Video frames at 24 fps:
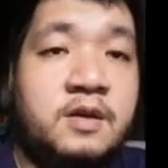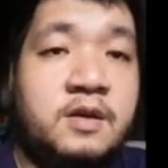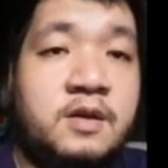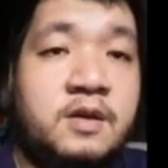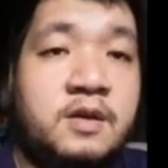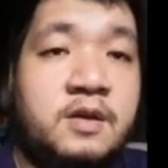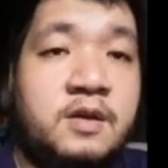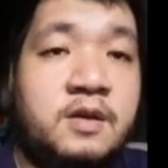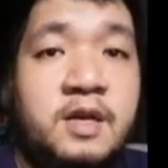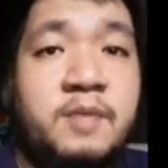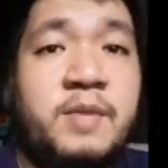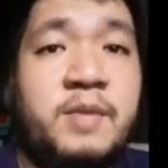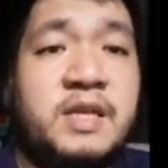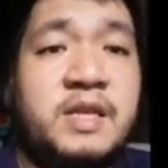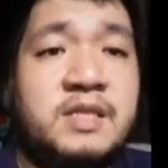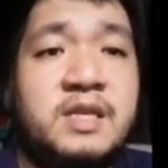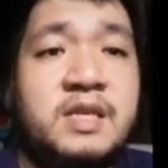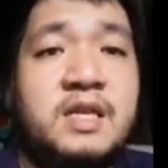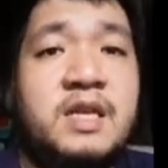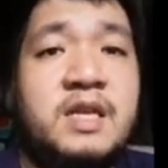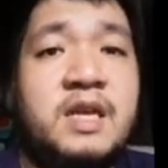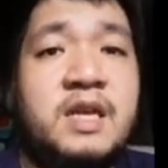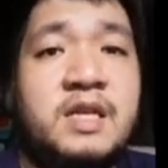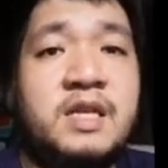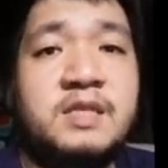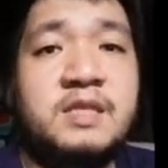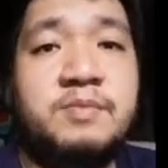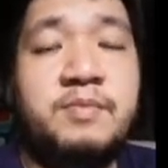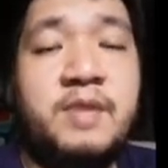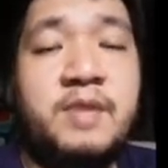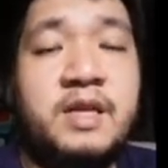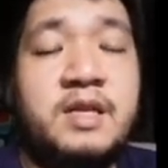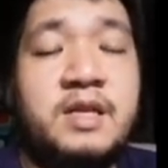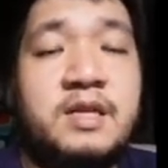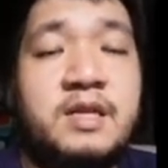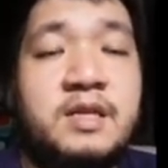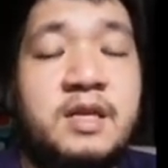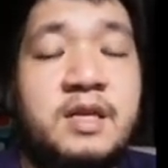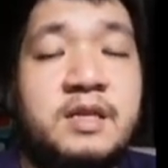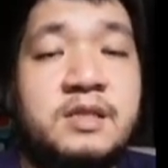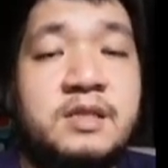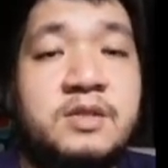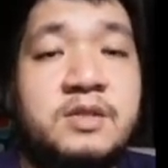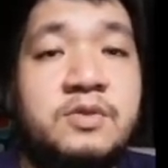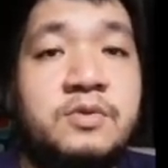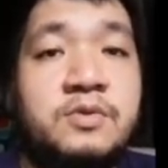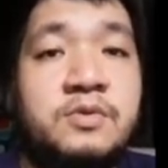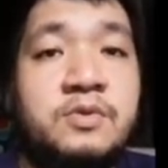Yeah, basically as many things
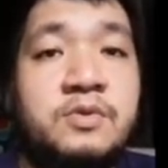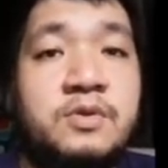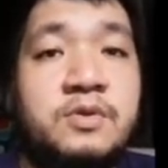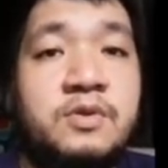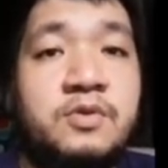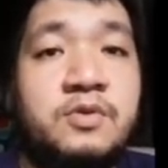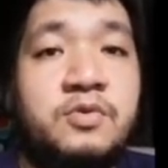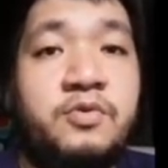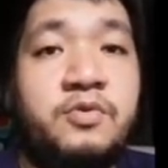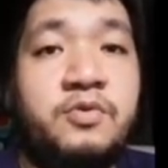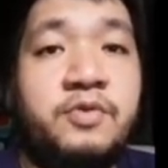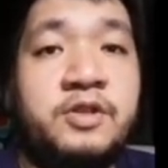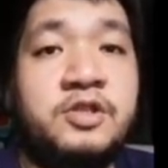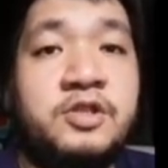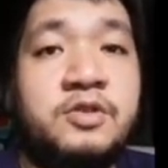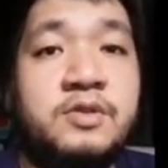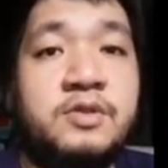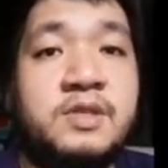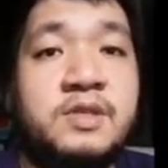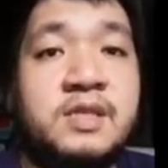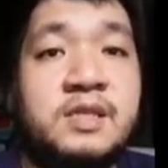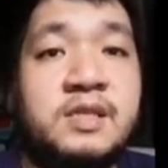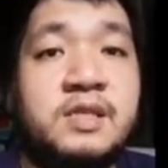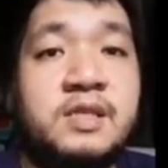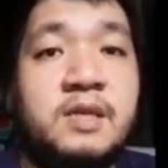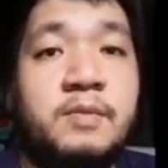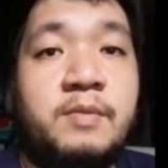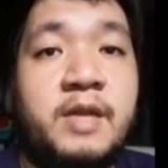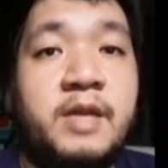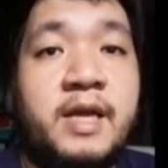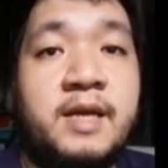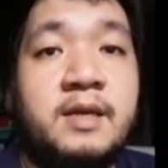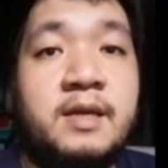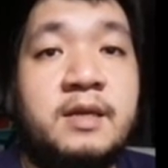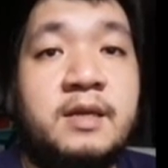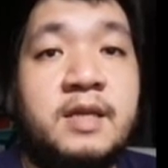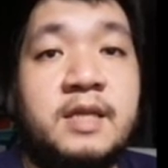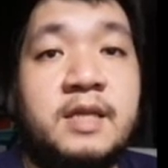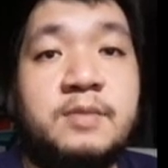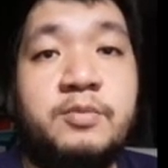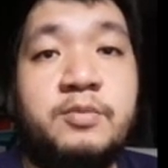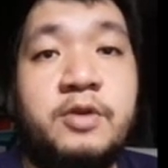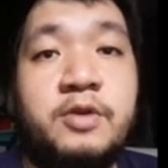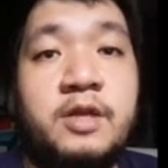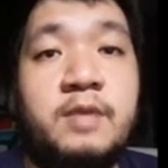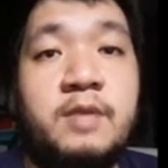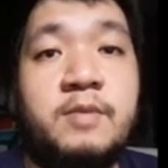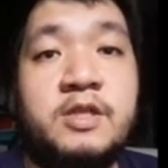to reduce system lag. That's
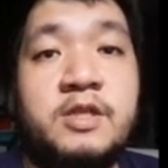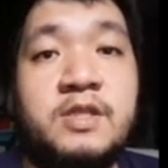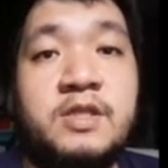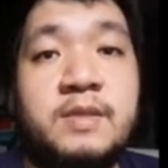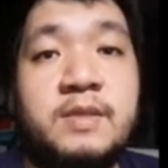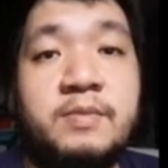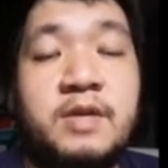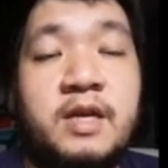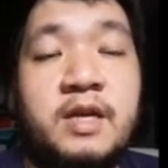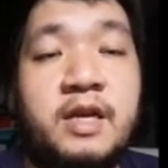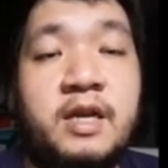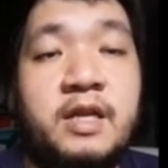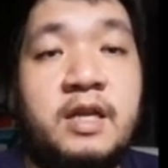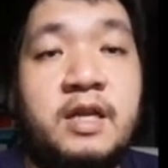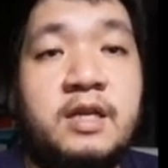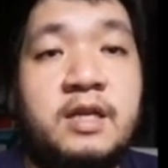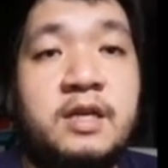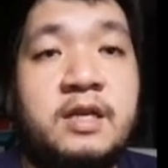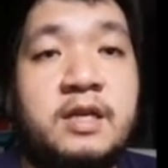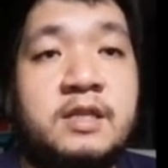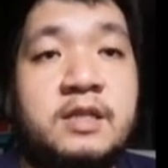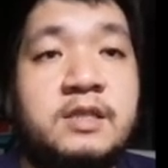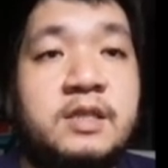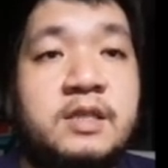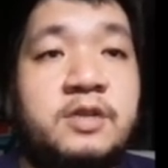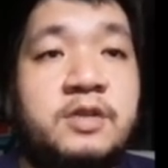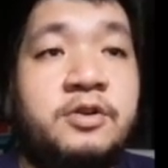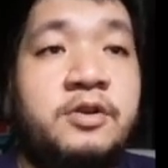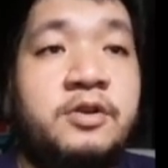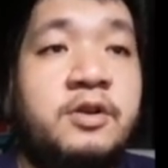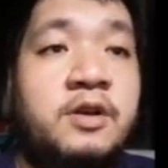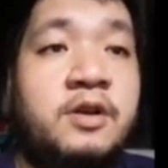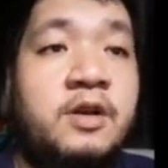pretty much something I need to consider.